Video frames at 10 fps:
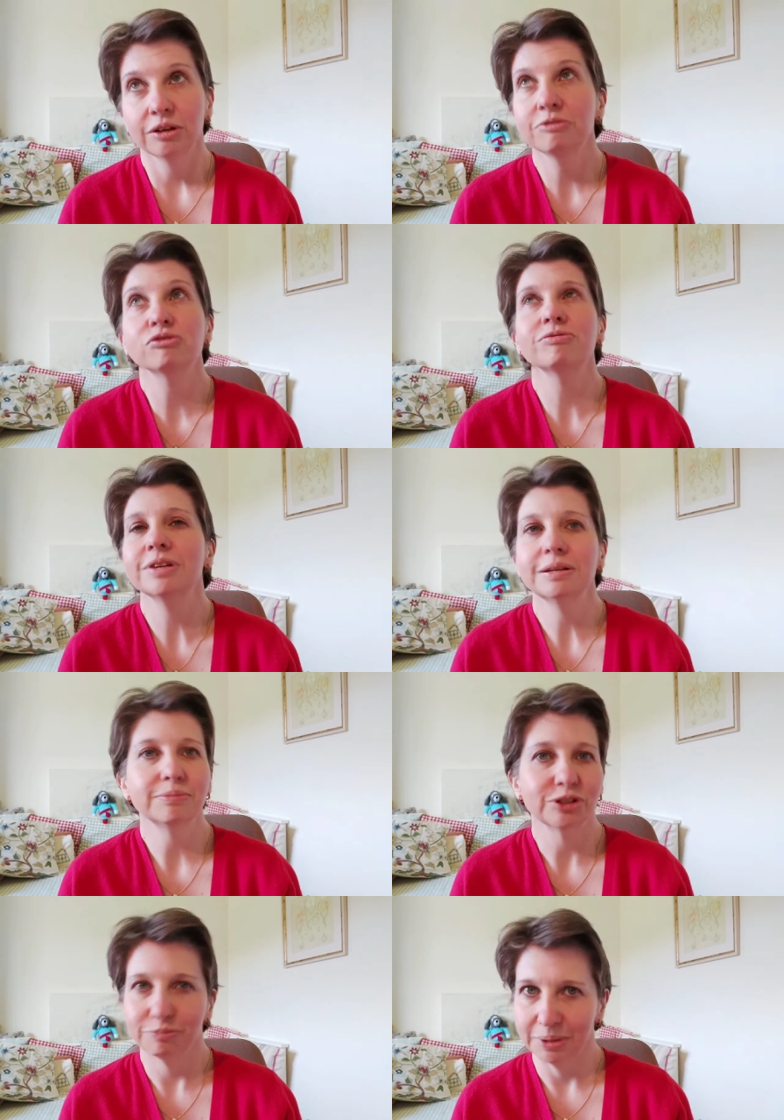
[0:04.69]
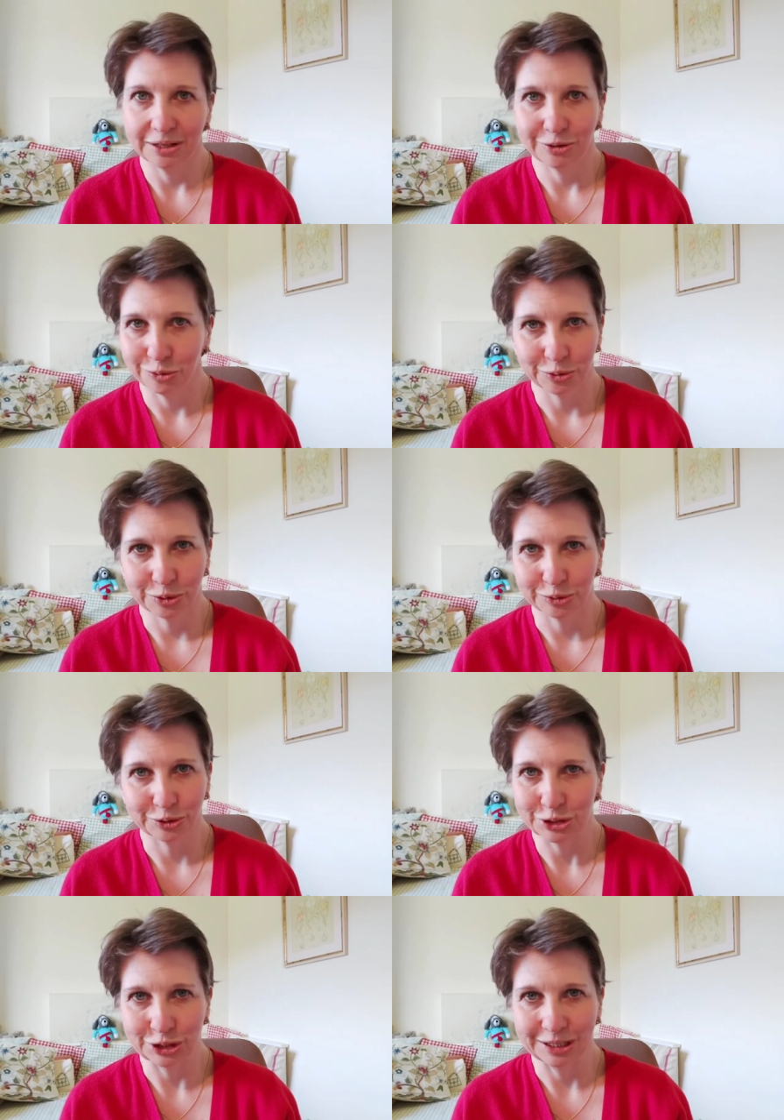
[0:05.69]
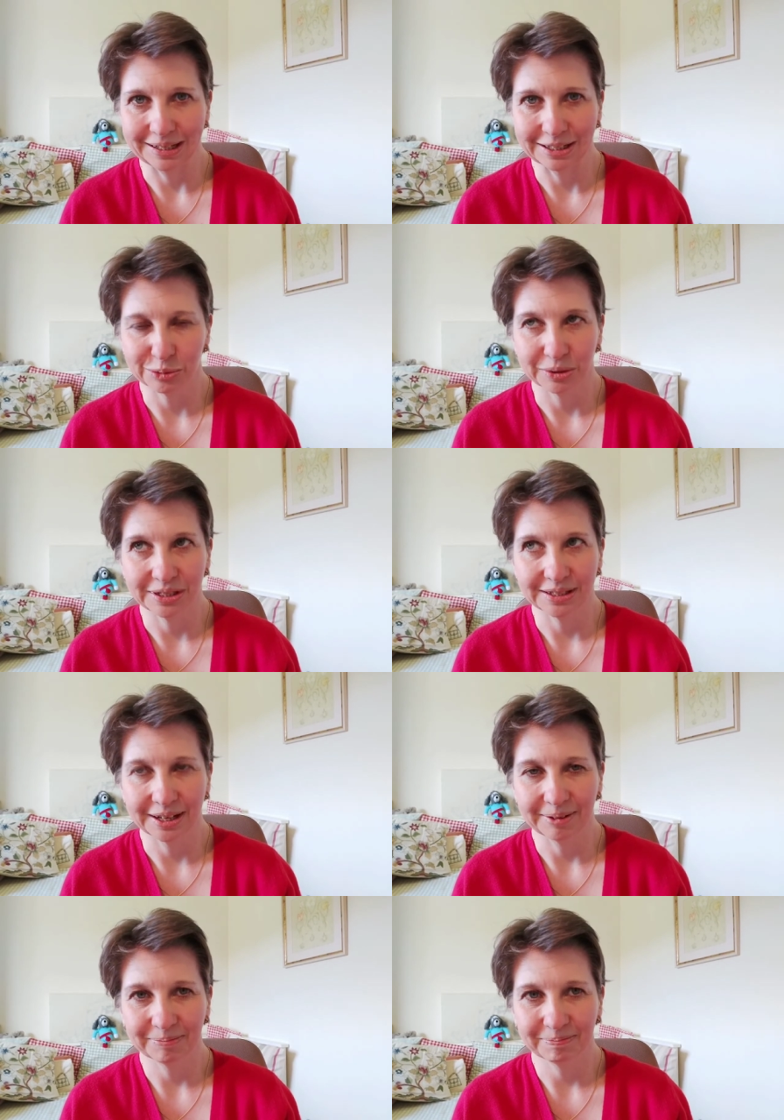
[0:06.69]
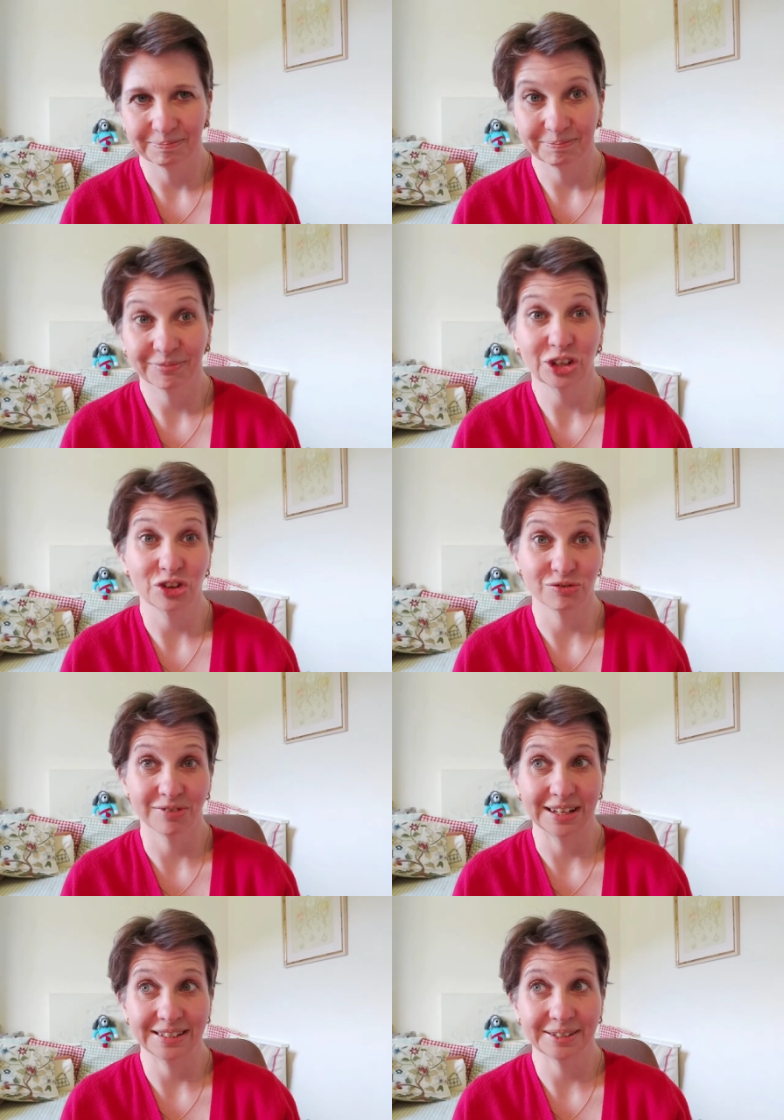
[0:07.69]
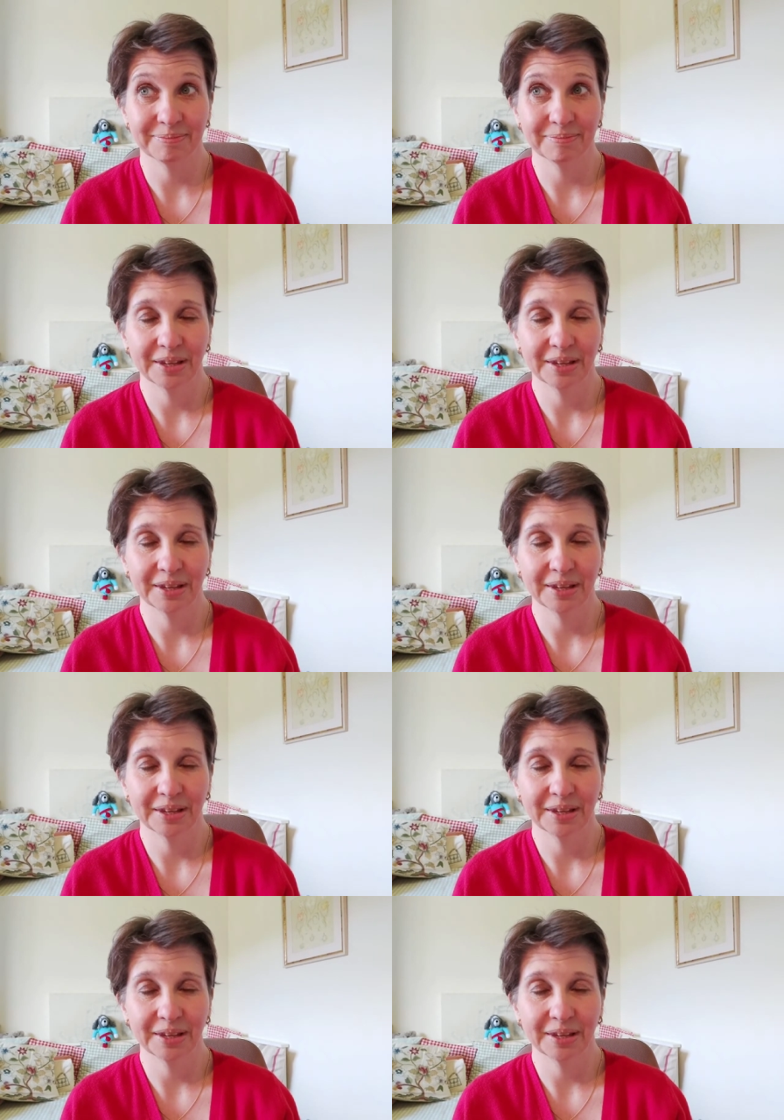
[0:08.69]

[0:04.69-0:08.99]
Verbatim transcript: who dreams of being an author or journalist one day? Great.